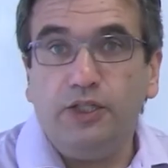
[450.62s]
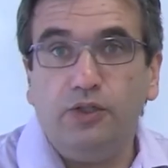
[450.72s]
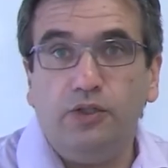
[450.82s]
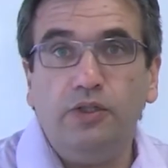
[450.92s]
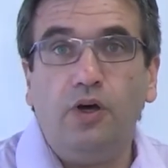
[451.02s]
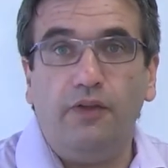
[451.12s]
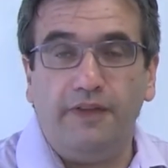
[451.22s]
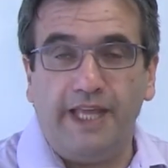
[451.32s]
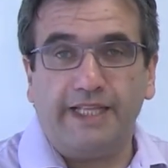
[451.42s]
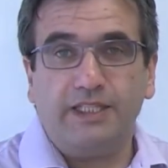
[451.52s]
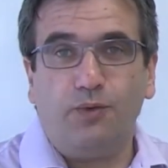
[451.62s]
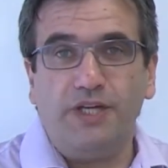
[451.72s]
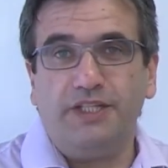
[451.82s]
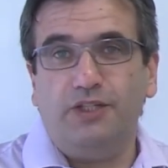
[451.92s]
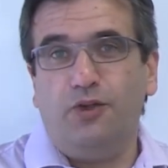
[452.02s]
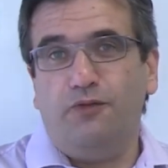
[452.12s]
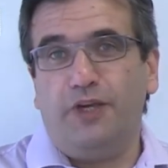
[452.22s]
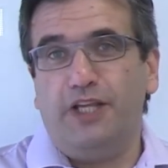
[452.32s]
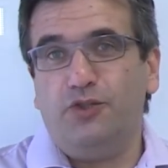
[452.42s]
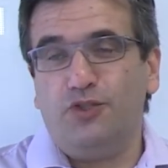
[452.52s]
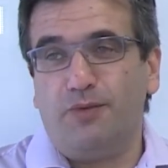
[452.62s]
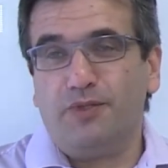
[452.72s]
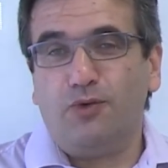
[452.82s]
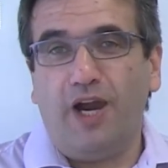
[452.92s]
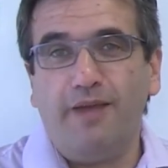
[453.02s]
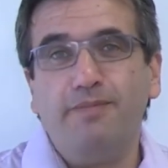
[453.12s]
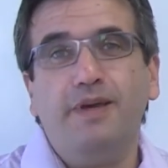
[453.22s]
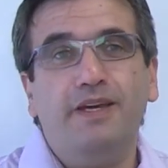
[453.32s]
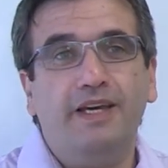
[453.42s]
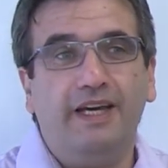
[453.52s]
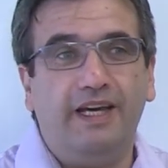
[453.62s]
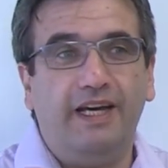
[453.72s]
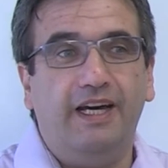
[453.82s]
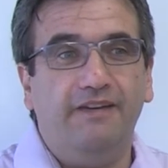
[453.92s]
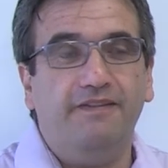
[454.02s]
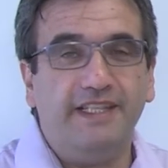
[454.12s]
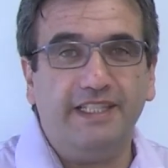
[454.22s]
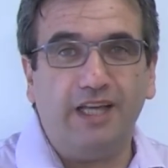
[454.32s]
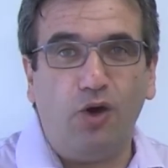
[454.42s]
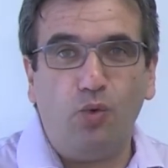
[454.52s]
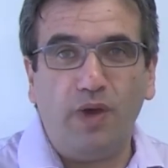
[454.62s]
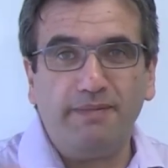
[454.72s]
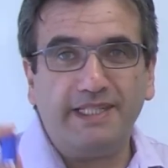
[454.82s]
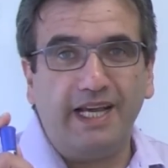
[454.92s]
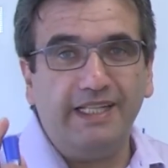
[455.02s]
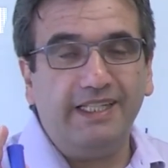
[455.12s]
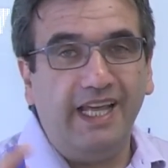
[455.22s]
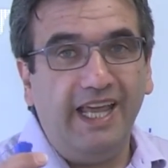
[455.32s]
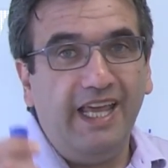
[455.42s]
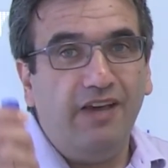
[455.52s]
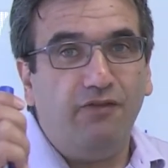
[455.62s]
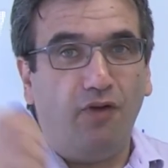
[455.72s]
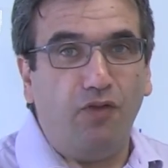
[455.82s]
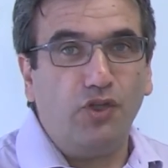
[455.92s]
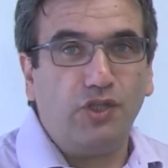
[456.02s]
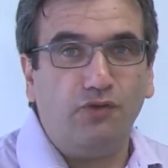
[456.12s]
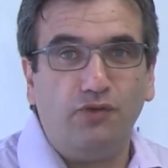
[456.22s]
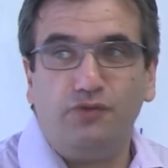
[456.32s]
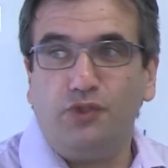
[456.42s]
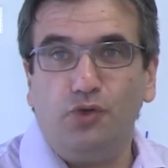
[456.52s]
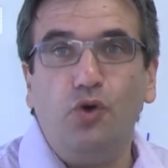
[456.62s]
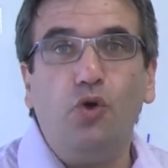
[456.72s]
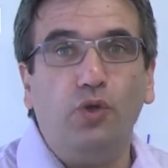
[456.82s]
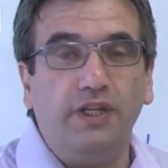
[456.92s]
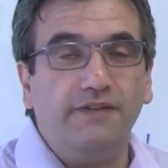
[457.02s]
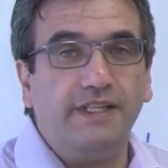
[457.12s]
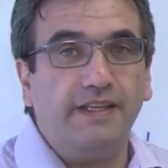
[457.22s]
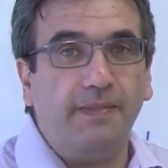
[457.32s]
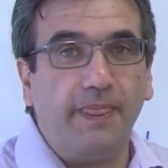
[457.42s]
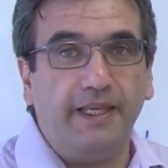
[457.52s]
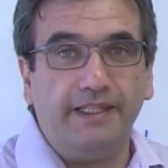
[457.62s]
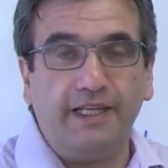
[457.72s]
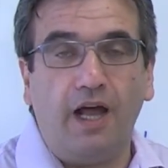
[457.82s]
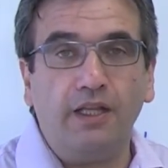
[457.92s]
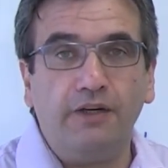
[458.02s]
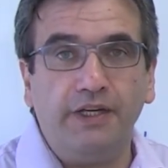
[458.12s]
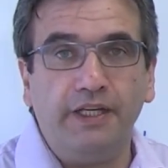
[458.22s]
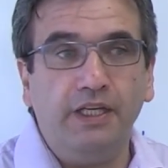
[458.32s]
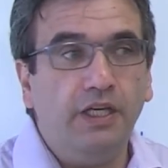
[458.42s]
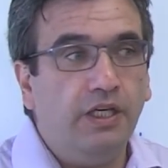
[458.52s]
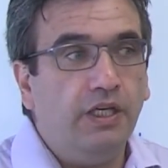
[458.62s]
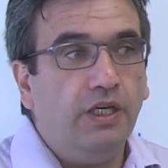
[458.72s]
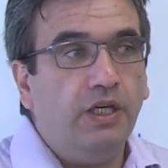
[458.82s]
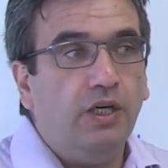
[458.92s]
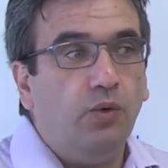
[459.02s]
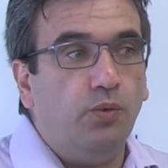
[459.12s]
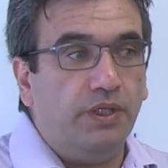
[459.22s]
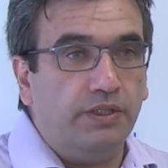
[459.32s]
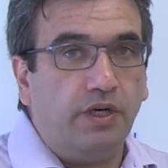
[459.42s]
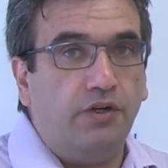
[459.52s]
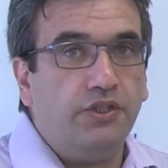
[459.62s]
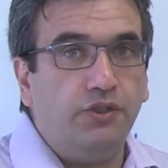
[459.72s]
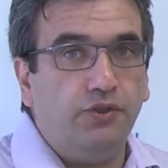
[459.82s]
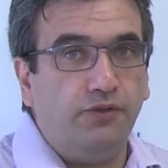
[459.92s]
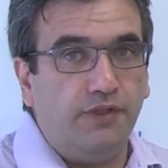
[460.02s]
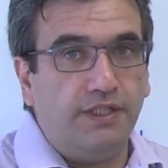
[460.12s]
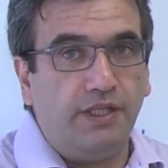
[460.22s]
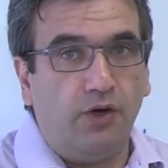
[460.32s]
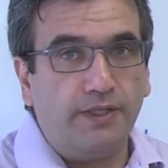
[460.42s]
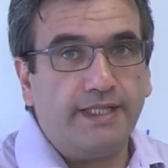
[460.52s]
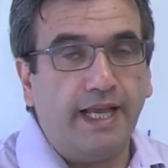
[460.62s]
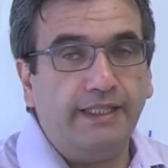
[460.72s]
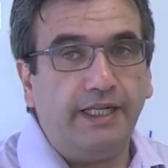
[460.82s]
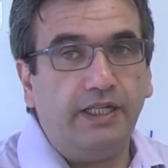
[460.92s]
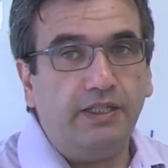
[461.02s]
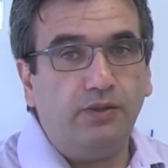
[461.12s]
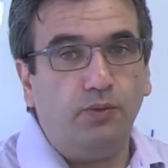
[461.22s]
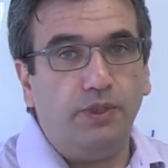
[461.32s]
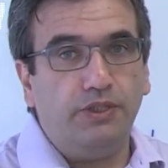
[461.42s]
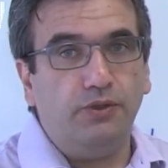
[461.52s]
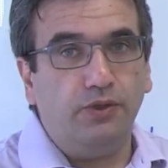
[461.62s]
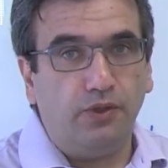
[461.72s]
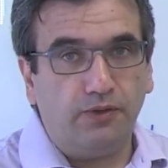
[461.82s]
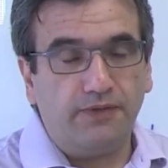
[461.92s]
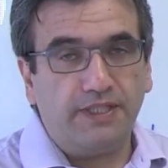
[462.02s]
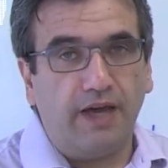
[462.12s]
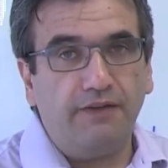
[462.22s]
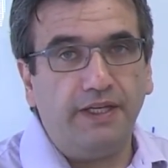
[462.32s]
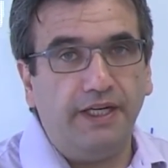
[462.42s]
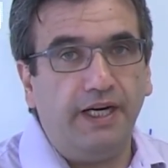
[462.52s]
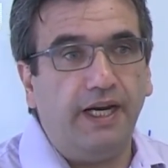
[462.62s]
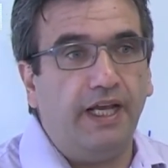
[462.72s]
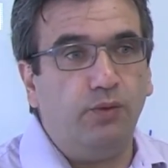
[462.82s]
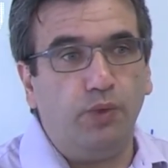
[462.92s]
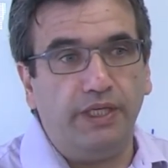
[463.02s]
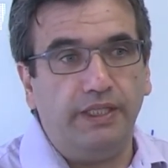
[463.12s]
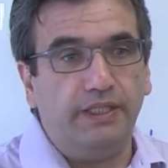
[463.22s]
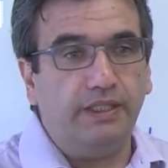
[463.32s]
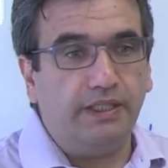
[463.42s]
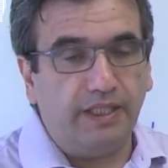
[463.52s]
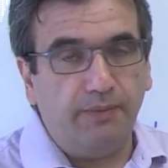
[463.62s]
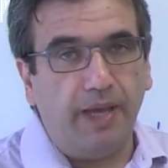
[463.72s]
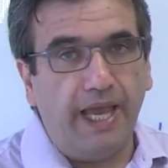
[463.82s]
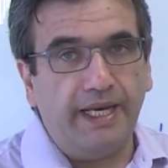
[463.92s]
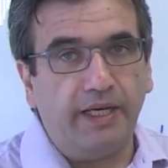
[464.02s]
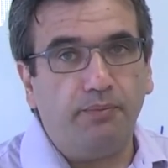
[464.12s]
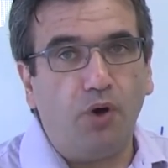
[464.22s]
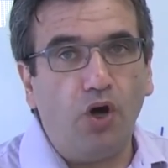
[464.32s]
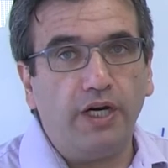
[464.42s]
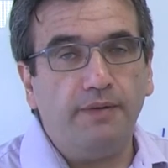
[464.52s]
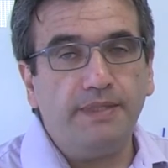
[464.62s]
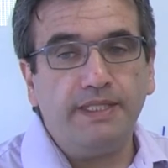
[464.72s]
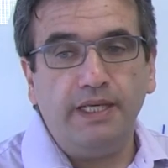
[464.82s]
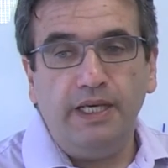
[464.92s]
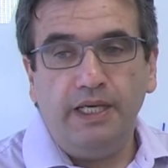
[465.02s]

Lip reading: you on the next question. Don't forget to subscribe. Visit our website. For those of you who live in Calgary, we encourage you to visit our center. We do a lot of stuff here, and we keep adding programs.